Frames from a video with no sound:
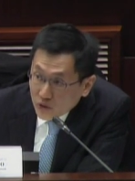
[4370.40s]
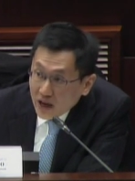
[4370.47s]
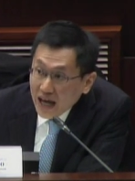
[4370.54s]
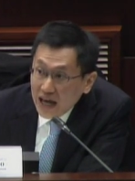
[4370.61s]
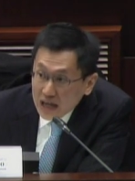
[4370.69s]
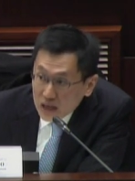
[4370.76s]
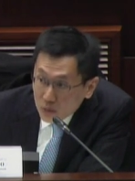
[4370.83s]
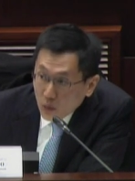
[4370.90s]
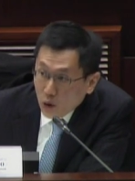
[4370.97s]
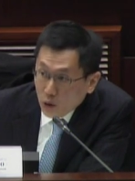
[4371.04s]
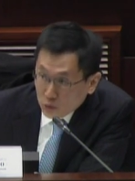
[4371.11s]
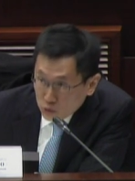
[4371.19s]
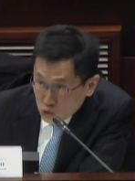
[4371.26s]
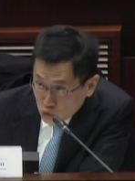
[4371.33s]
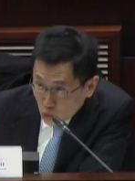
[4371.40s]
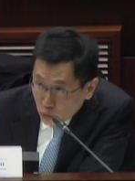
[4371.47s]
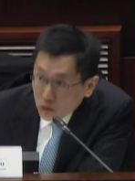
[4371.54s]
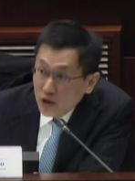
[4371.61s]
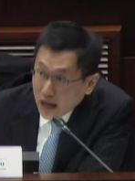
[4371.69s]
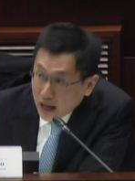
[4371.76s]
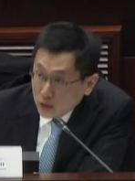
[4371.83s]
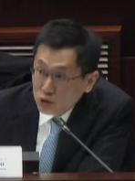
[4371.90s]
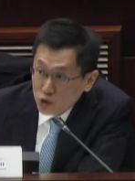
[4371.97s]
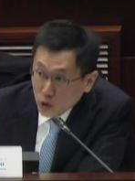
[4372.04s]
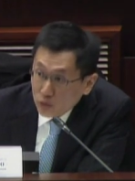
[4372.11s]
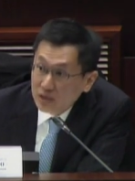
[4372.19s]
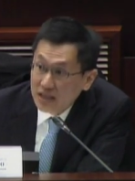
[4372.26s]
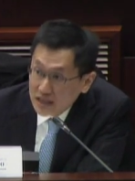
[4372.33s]
total for the whole block
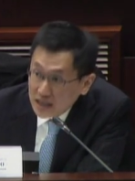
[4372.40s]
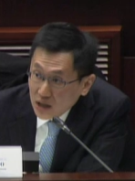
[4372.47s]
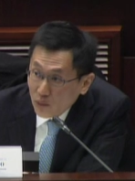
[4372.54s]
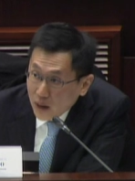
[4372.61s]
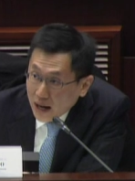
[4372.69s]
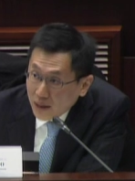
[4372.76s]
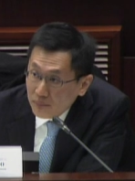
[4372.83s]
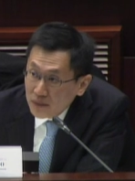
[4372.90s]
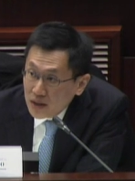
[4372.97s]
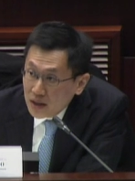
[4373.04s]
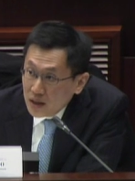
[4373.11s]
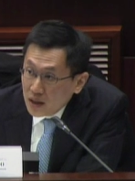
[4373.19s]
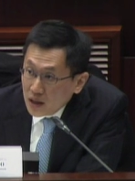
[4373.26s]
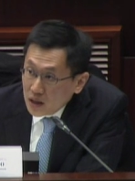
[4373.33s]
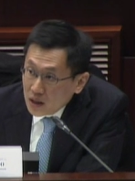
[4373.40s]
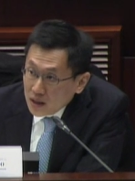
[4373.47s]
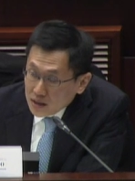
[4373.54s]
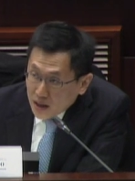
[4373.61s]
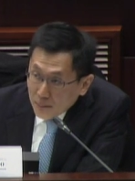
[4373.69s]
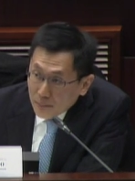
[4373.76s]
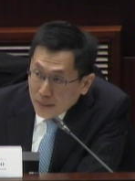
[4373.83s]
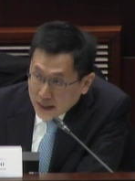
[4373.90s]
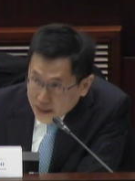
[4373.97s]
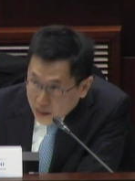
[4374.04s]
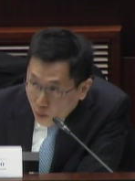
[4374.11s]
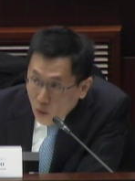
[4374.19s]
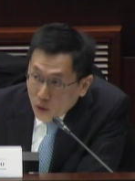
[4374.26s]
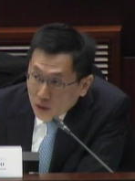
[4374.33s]
of a CBS building, if it's
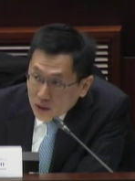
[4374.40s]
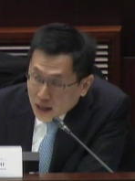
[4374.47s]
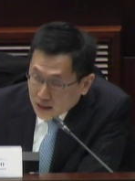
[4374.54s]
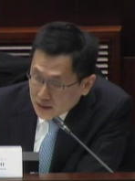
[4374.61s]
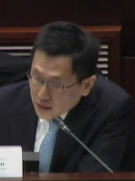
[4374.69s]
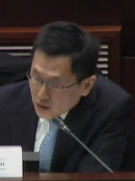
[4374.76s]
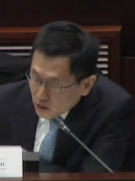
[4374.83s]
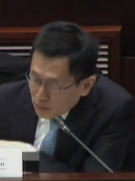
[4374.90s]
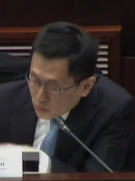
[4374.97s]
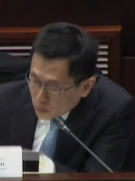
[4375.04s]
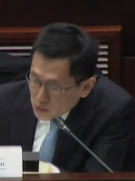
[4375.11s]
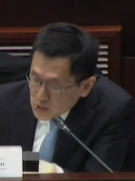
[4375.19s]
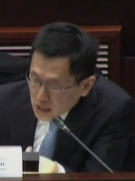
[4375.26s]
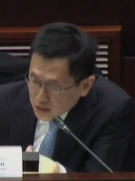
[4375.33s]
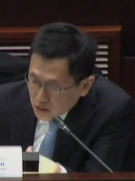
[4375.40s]
to be redeveloped,